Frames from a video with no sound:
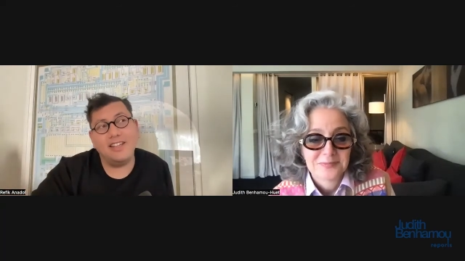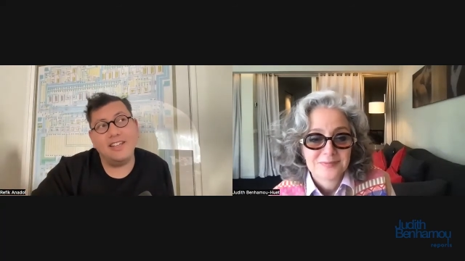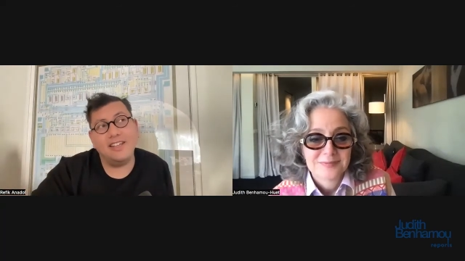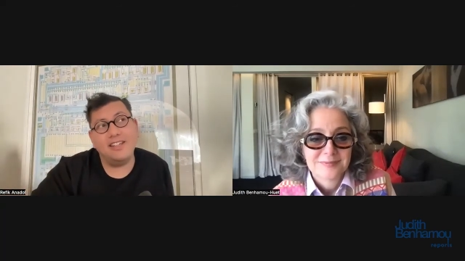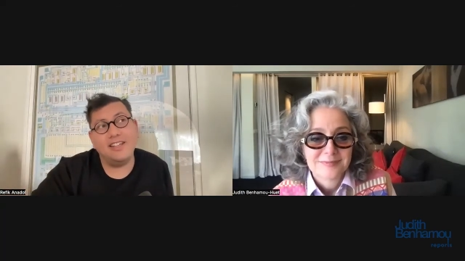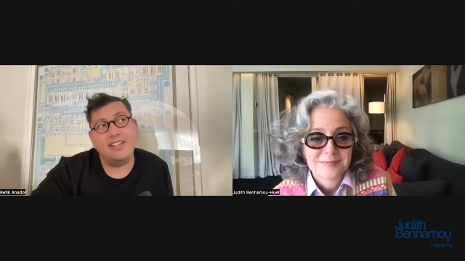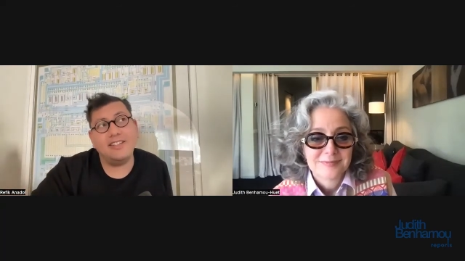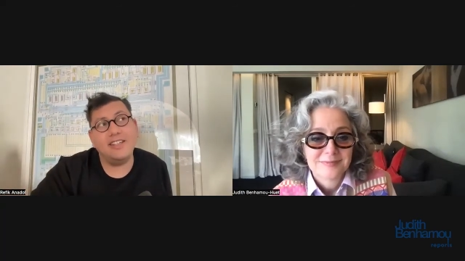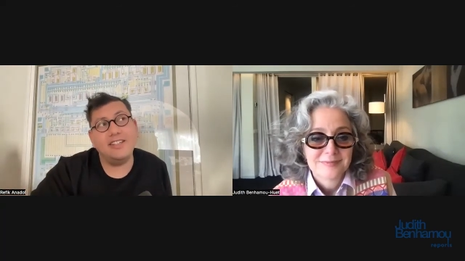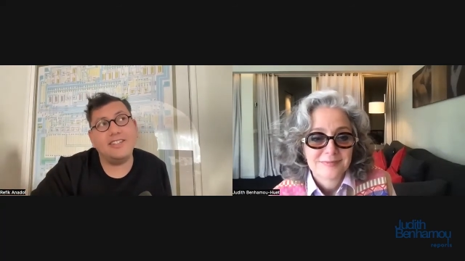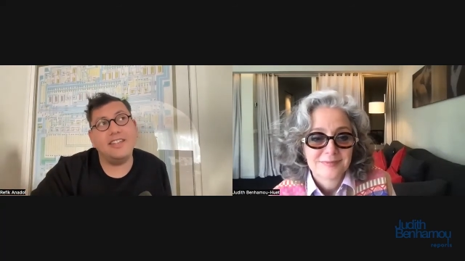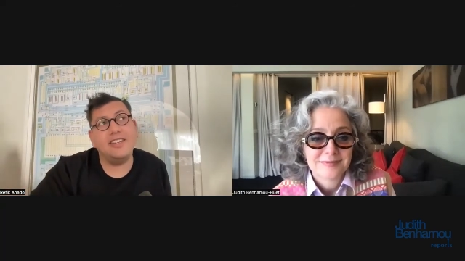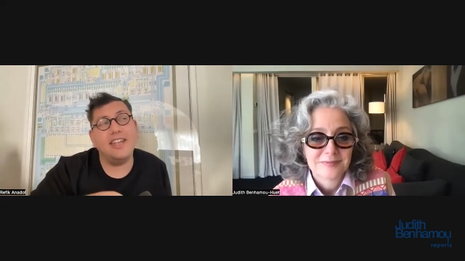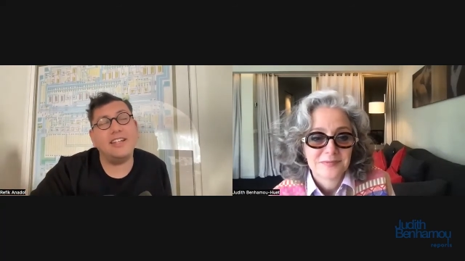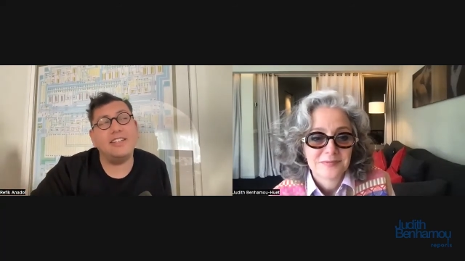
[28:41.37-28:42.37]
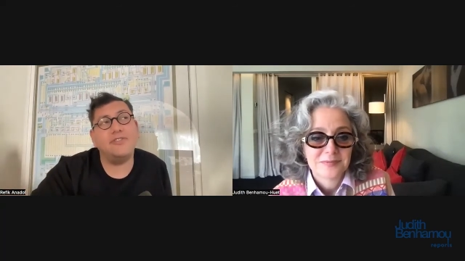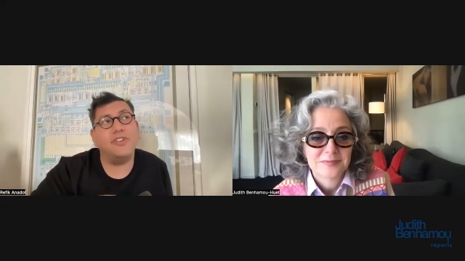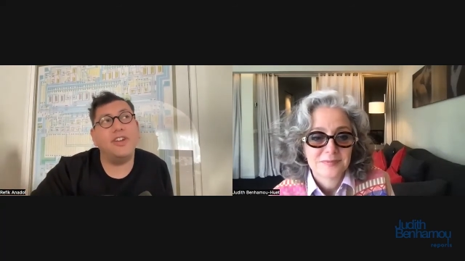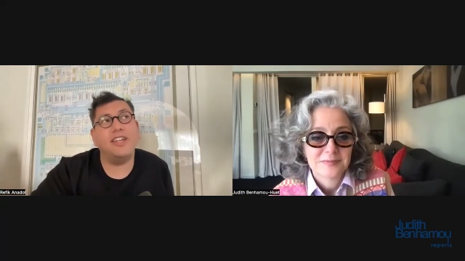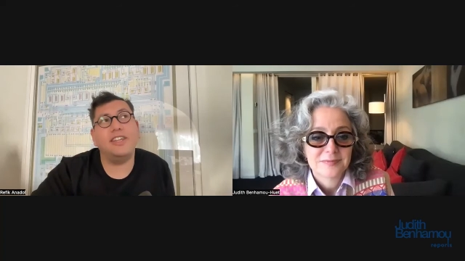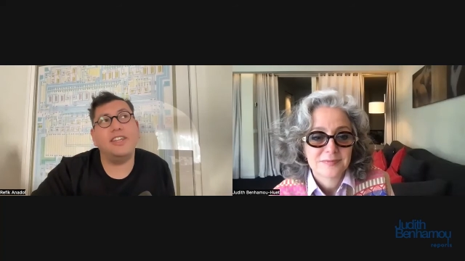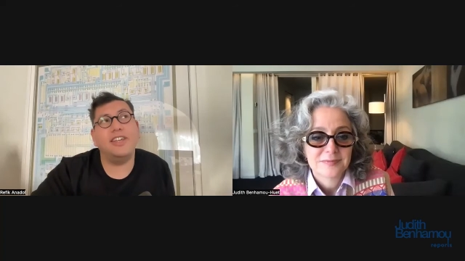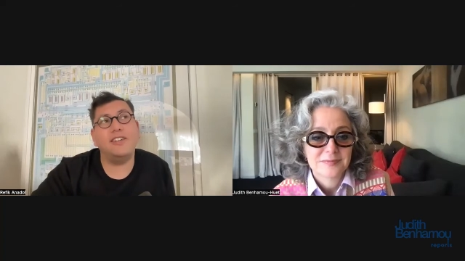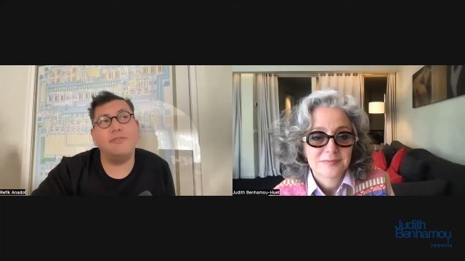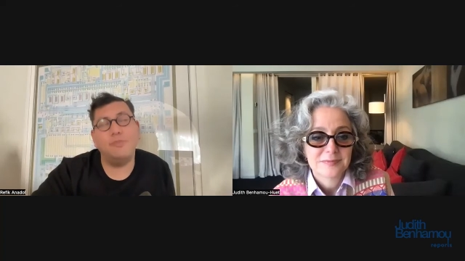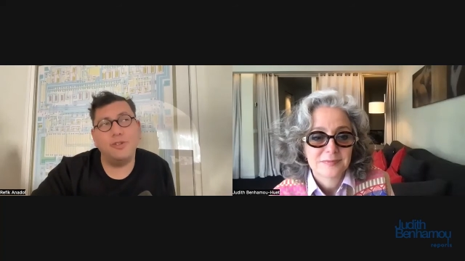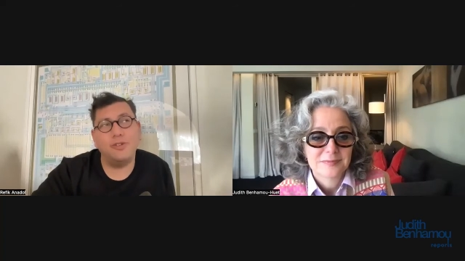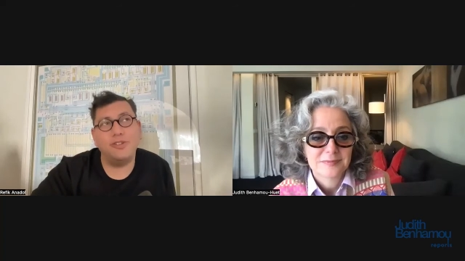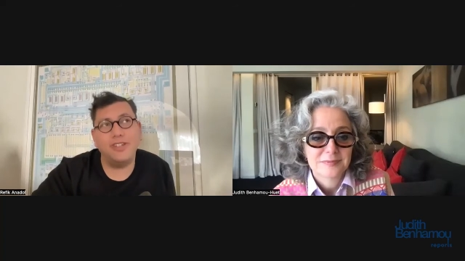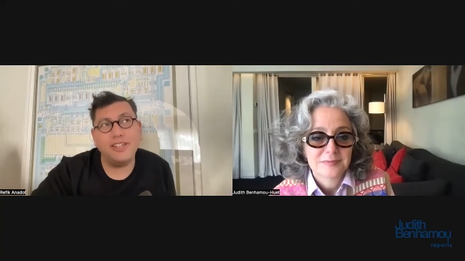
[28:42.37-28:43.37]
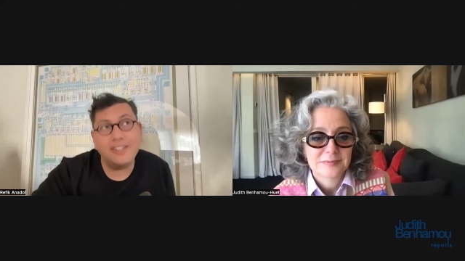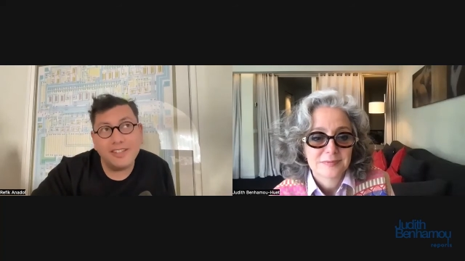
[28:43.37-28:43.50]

Speaker 1: it's it's a next frank gehry building